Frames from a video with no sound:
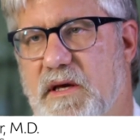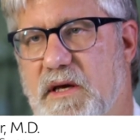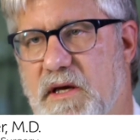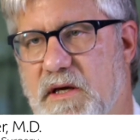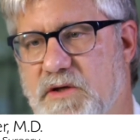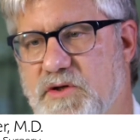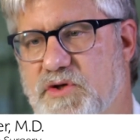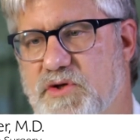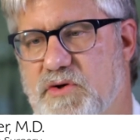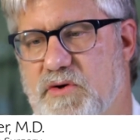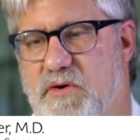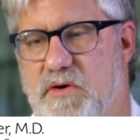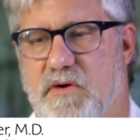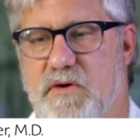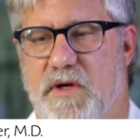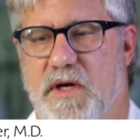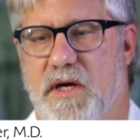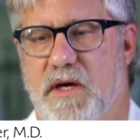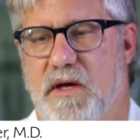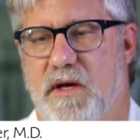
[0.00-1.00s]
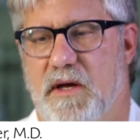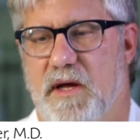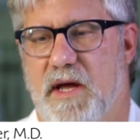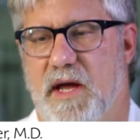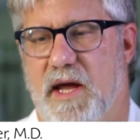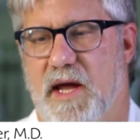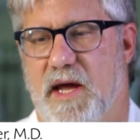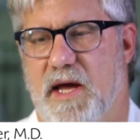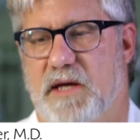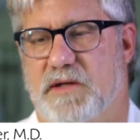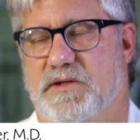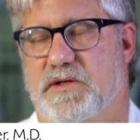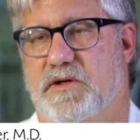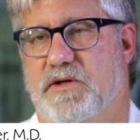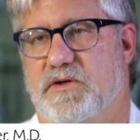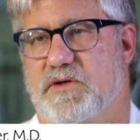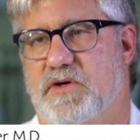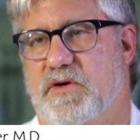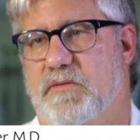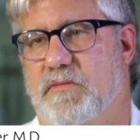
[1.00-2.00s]
injured and to
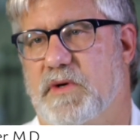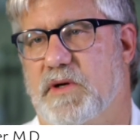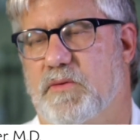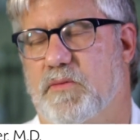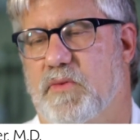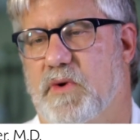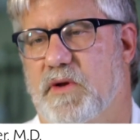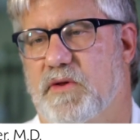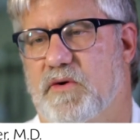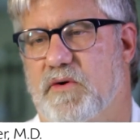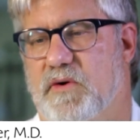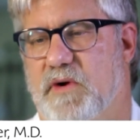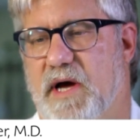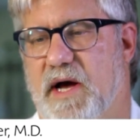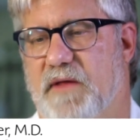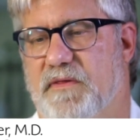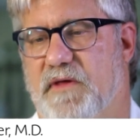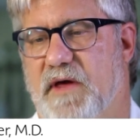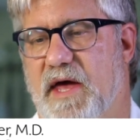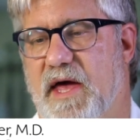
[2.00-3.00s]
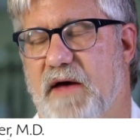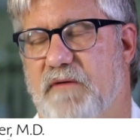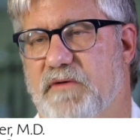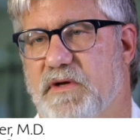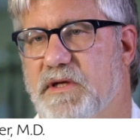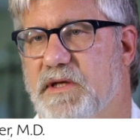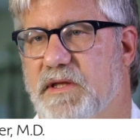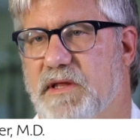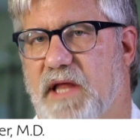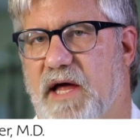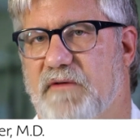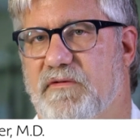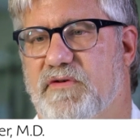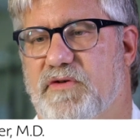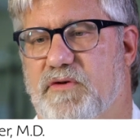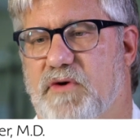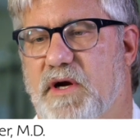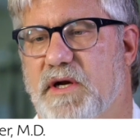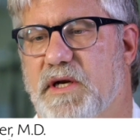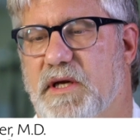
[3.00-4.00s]
determine whether or not they have any
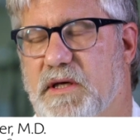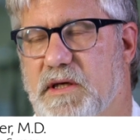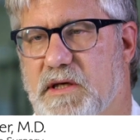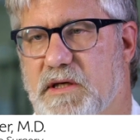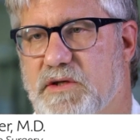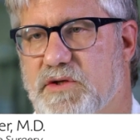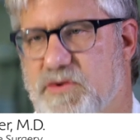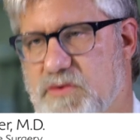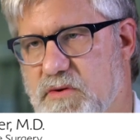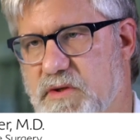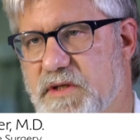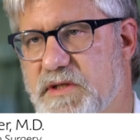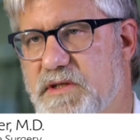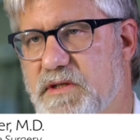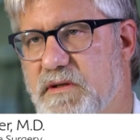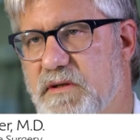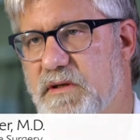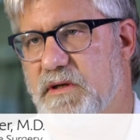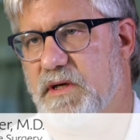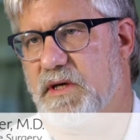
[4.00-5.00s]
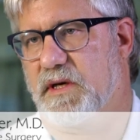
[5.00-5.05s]
life-threatening injuries.